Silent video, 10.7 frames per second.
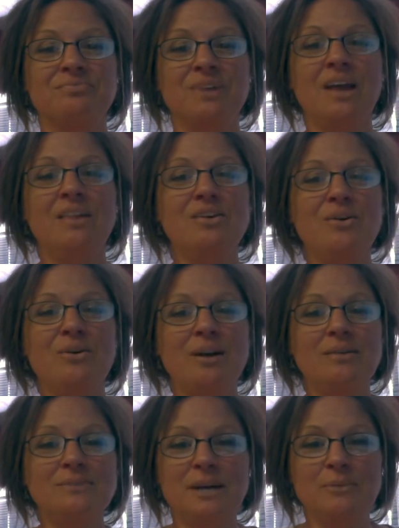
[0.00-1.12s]
Hello,
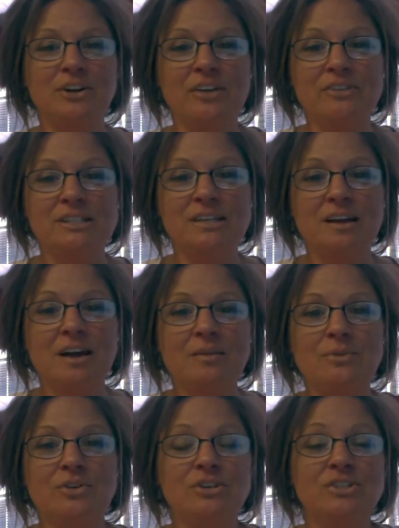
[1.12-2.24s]
I'm Tamara Covington.
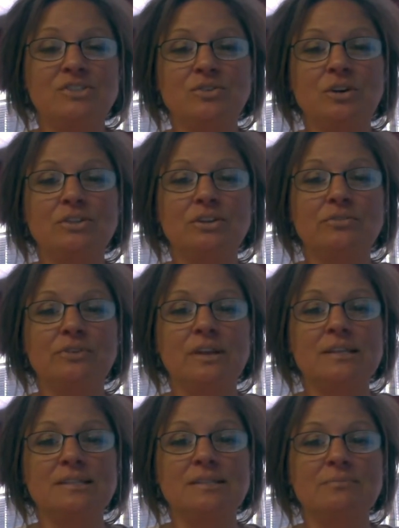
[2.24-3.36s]
I'm your instructor for
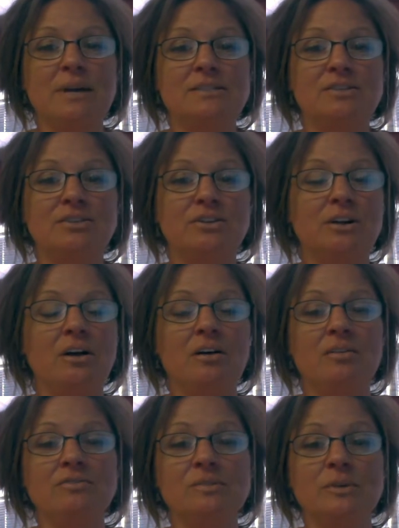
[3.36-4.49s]
this semester
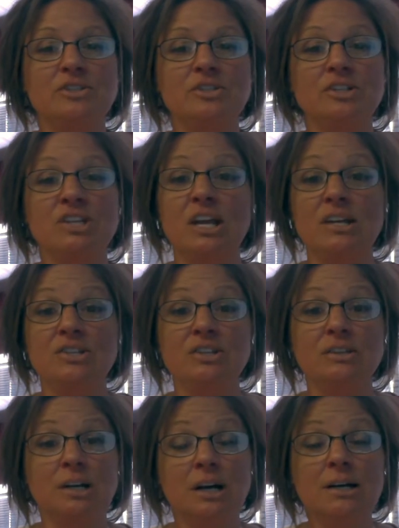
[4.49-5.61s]
of special education
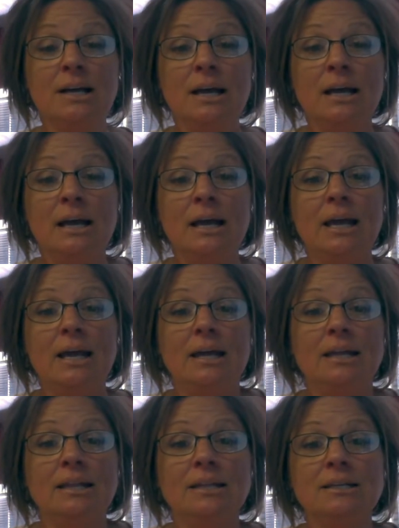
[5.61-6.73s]
law,
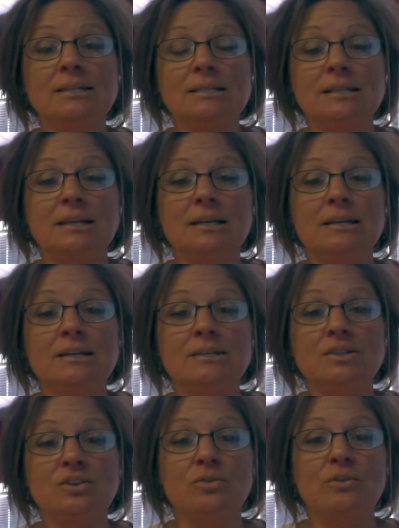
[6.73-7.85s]
and this is
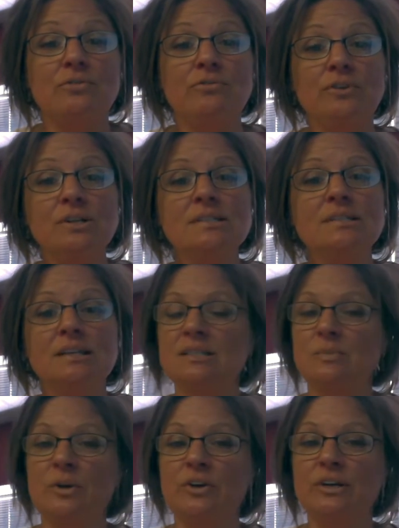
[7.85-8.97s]
your first
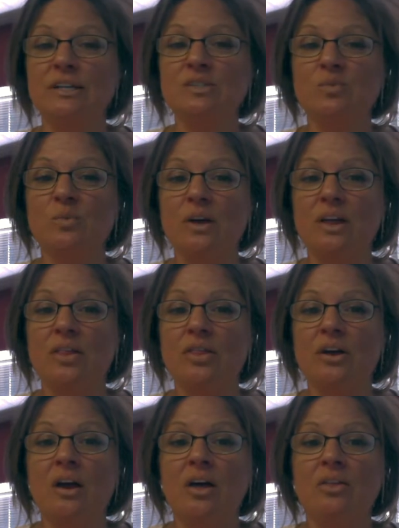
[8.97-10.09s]
experience with
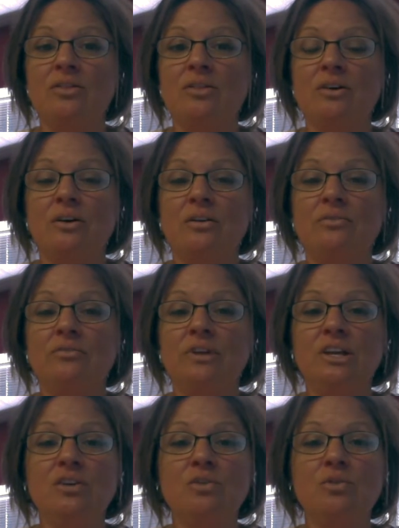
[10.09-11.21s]
the
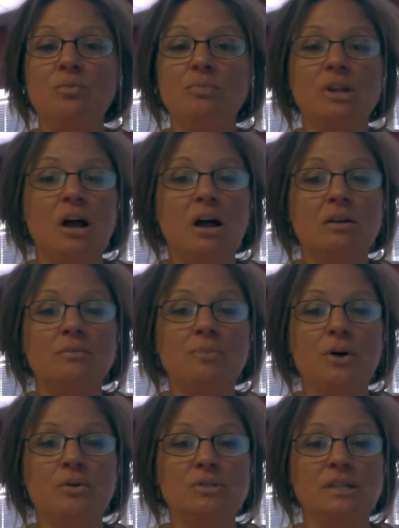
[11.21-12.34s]
video blog
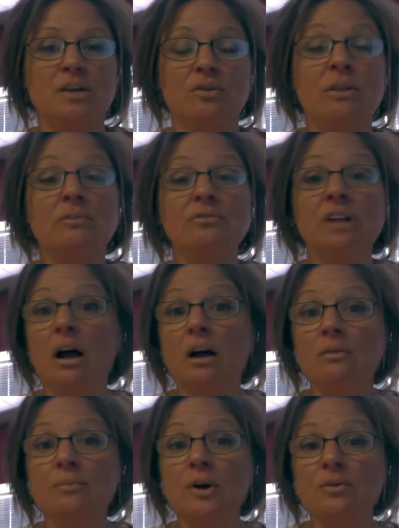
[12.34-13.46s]
posting or the
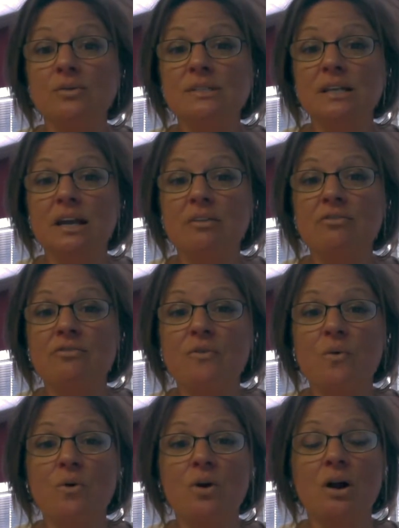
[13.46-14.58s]
vlog posting
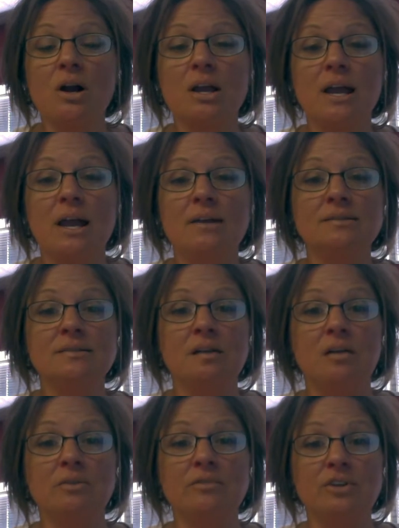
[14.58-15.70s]
for case law
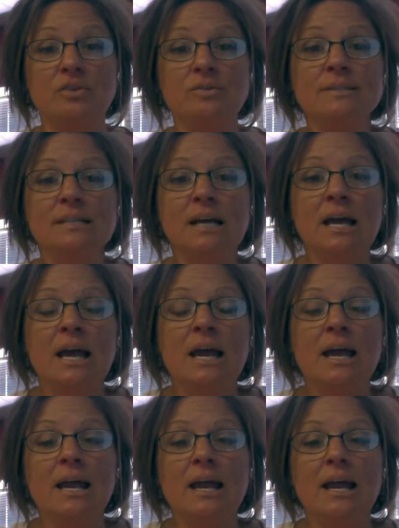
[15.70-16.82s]
reviews.
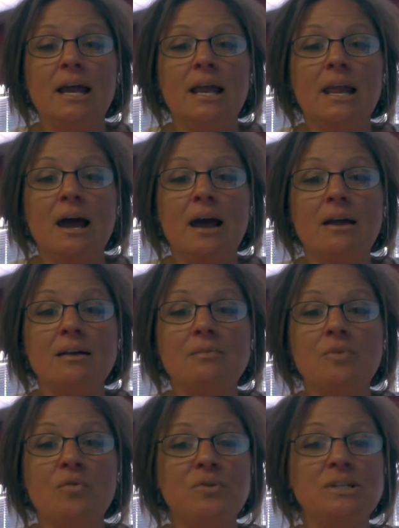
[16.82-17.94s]
And I am
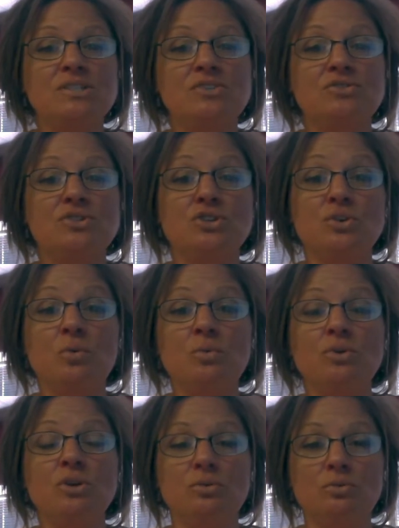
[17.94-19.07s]
going to show
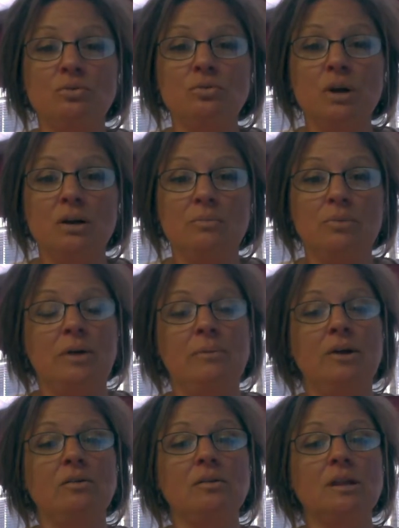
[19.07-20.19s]
you
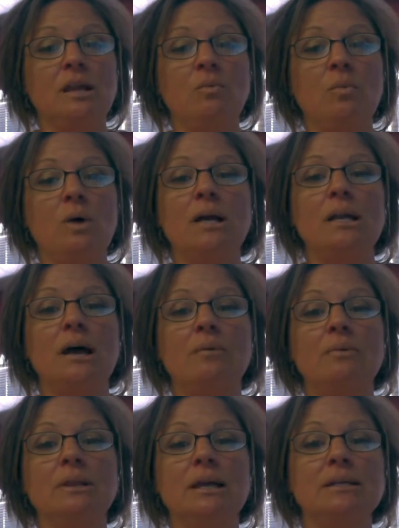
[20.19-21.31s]
primarily what I
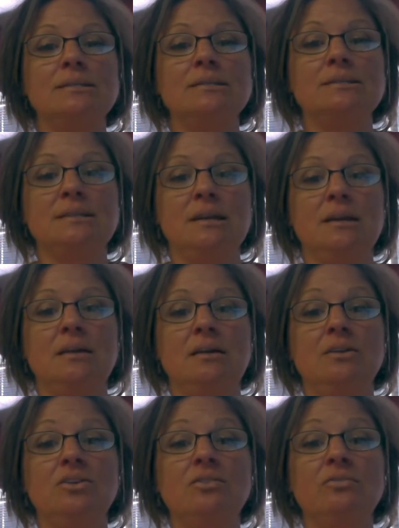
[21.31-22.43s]
would like to see
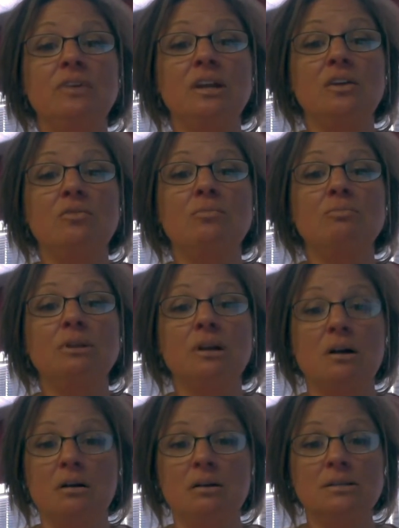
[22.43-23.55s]
in your video
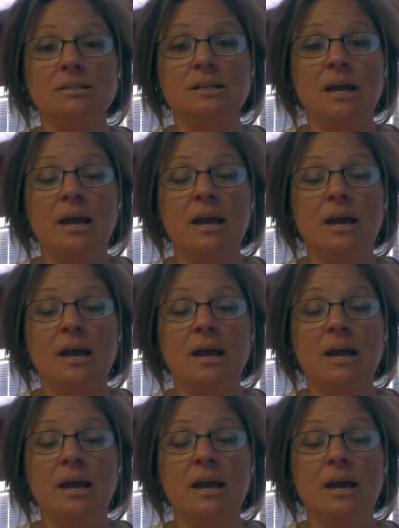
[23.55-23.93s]
blogs